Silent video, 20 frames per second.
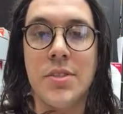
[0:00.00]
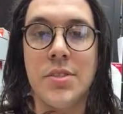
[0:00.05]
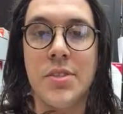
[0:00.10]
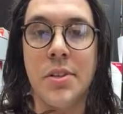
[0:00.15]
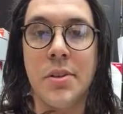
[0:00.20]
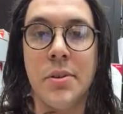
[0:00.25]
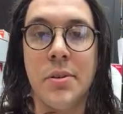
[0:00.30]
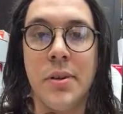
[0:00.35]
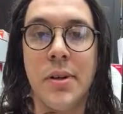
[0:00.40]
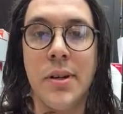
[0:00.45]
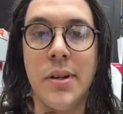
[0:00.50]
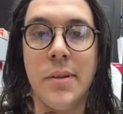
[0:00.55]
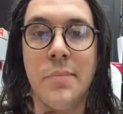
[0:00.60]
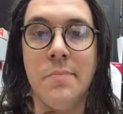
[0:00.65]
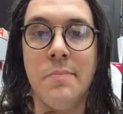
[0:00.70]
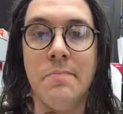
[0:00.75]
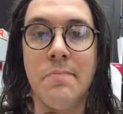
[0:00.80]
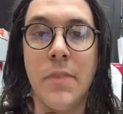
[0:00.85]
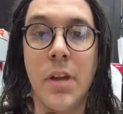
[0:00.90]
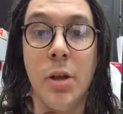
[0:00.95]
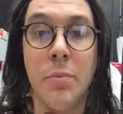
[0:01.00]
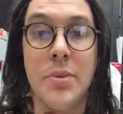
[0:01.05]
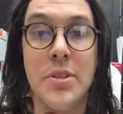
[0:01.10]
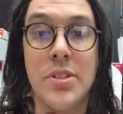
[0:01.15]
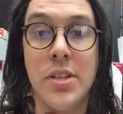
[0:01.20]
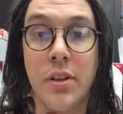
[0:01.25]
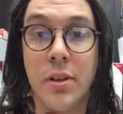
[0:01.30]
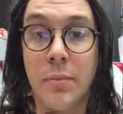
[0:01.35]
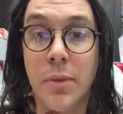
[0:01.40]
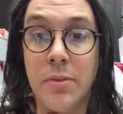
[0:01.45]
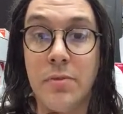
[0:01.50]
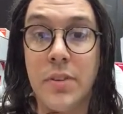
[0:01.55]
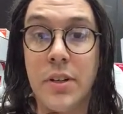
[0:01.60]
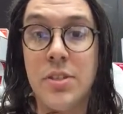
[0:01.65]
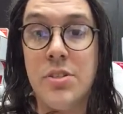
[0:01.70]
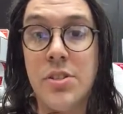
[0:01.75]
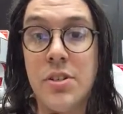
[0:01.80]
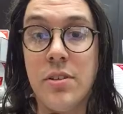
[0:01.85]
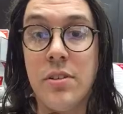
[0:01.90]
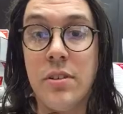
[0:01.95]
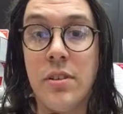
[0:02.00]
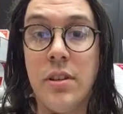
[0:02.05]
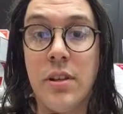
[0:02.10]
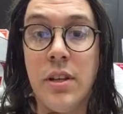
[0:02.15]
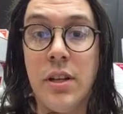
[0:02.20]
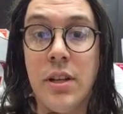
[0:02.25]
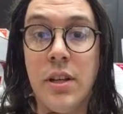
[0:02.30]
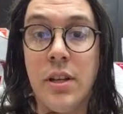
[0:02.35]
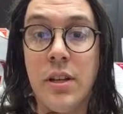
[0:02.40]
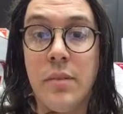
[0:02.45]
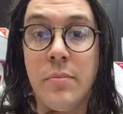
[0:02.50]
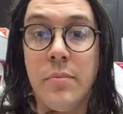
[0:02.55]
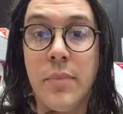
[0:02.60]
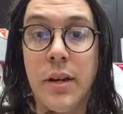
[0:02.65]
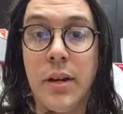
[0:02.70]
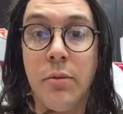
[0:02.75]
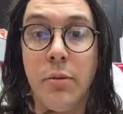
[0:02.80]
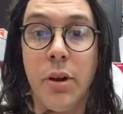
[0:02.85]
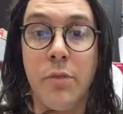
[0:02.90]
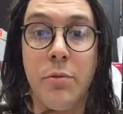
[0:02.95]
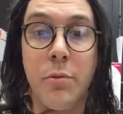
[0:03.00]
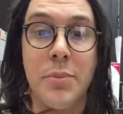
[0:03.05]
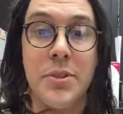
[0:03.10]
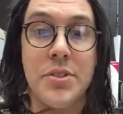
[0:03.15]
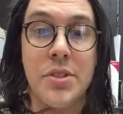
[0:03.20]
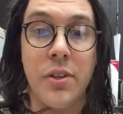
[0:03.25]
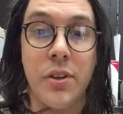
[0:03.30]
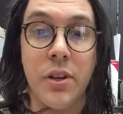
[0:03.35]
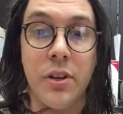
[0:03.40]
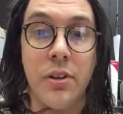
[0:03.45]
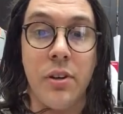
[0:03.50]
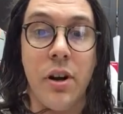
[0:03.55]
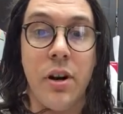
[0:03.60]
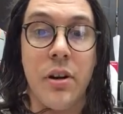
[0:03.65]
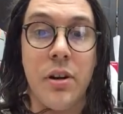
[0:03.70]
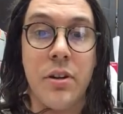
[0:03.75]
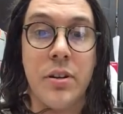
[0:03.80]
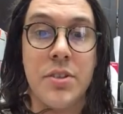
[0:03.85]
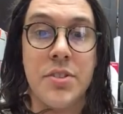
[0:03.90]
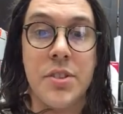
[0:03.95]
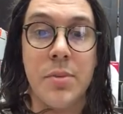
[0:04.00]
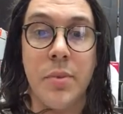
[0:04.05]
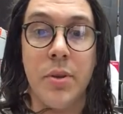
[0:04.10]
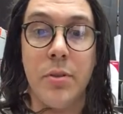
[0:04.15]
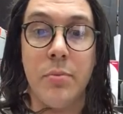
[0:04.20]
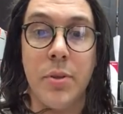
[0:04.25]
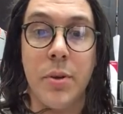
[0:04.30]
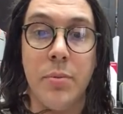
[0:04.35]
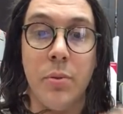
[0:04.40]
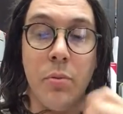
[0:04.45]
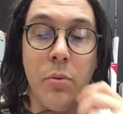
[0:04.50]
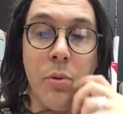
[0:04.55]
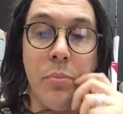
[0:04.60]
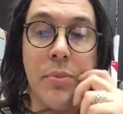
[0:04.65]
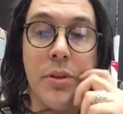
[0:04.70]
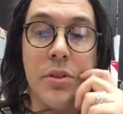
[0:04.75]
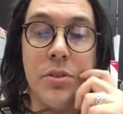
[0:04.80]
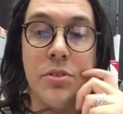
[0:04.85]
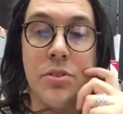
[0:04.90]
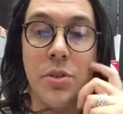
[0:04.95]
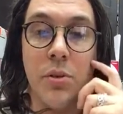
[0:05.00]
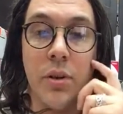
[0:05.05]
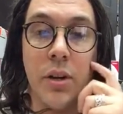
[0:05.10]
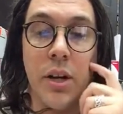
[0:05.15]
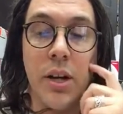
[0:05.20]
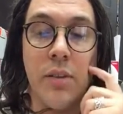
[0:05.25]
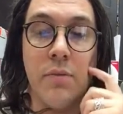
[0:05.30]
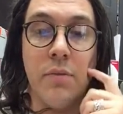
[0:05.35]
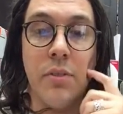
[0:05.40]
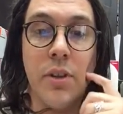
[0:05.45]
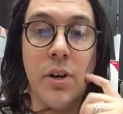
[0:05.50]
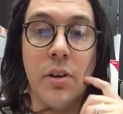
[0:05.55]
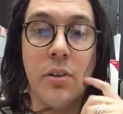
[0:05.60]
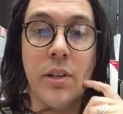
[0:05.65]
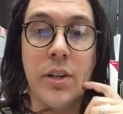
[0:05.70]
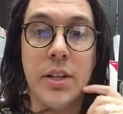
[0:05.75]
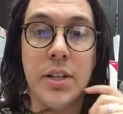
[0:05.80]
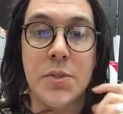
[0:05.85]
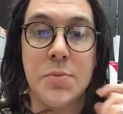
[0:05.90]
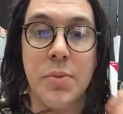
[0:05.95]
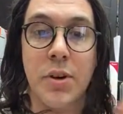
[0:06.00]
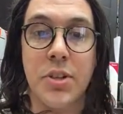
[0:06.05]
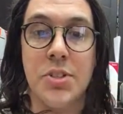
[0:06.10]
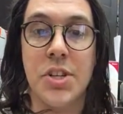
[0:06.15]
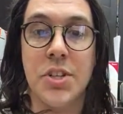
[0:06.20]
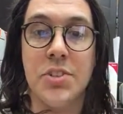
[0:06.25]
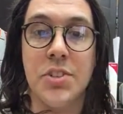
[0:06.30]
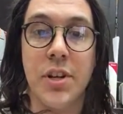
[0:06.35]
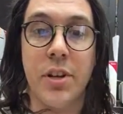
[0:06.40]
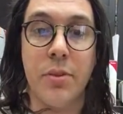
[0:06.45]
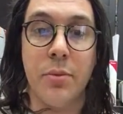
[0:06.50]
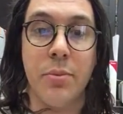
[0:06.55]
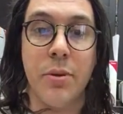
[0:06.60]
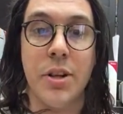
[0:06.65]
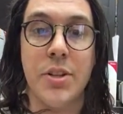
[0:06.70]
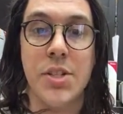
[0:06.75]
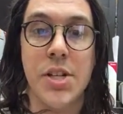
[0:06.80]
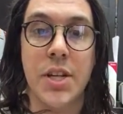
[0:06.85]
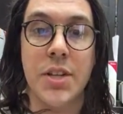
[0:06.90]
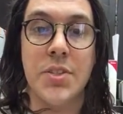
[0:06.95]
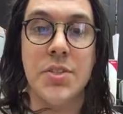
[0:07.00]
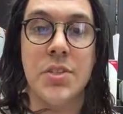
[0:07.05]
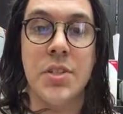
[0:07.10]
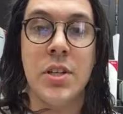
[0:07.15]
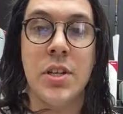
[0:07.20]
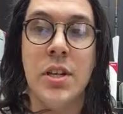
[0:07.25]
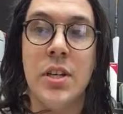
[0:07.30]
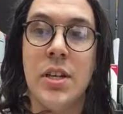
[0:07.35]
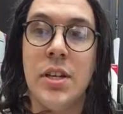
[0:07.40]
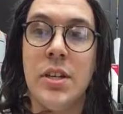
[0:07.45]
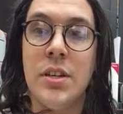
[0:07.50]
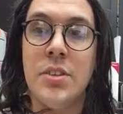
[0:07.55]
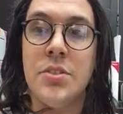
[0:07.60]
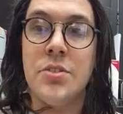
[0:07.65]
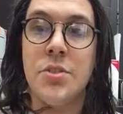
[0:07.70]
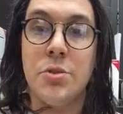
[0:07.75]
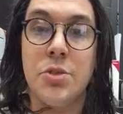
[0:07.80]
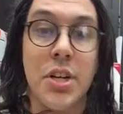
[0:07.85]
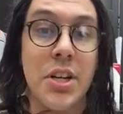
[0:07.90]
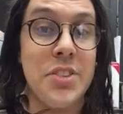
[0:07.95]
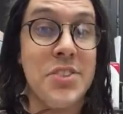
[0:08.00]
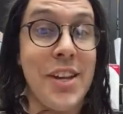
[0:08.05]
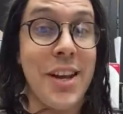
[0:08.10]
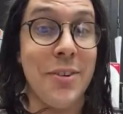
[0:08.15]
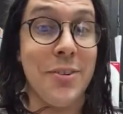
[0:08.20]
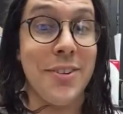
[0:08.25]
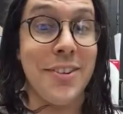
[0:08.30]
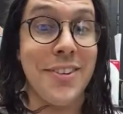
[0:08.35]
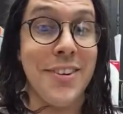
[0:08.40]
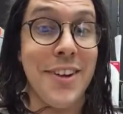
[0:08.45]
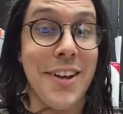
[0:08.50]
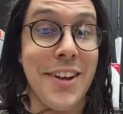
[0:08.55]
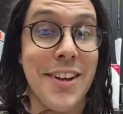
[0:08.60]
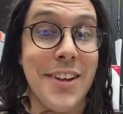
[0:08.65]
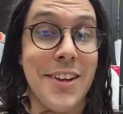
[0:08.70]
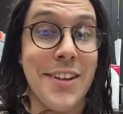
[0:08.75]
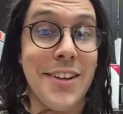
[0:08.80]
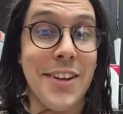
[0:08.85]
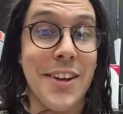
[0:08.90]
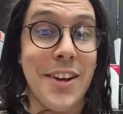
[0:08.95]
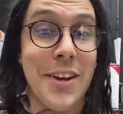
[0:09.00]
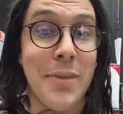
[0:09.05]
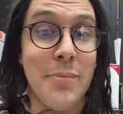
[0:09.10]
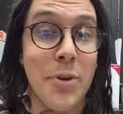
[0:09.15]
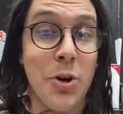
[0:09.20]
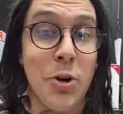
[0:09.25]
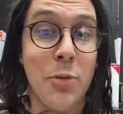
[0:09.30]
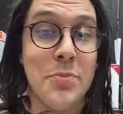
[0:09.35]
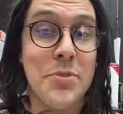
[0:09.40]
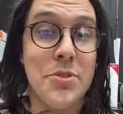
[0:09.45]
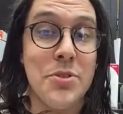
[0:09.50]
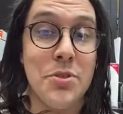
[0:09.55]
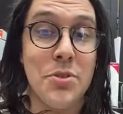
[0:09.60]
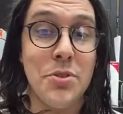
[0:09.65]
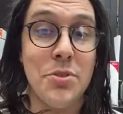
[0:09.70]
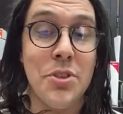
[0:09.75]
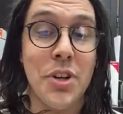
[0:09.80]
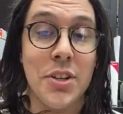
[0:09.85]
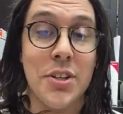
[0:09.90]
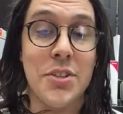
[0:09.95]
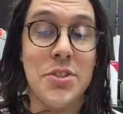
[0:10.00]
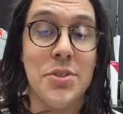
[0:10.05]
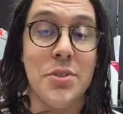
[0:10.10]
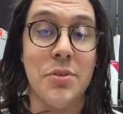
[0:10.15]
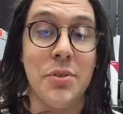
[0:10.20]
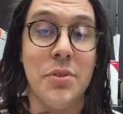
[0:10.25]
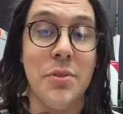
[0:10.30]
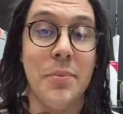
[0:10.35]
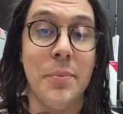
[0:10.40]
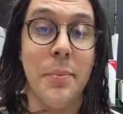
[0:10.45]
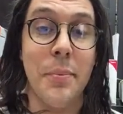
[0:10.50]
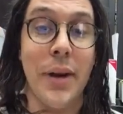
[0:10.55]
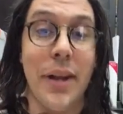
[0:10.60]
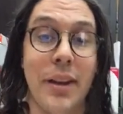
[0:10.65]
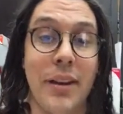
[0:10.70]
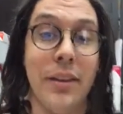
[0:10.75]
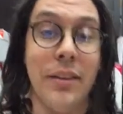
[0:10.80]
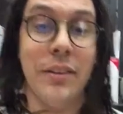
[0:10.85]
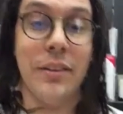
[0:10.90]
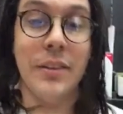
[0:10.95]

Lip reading: So I'll be selling my fiction, my wife will be selling her art, some other people will be showing off their Linux projects and other projects. So check us out, and I hope to talk to you soon. Bye.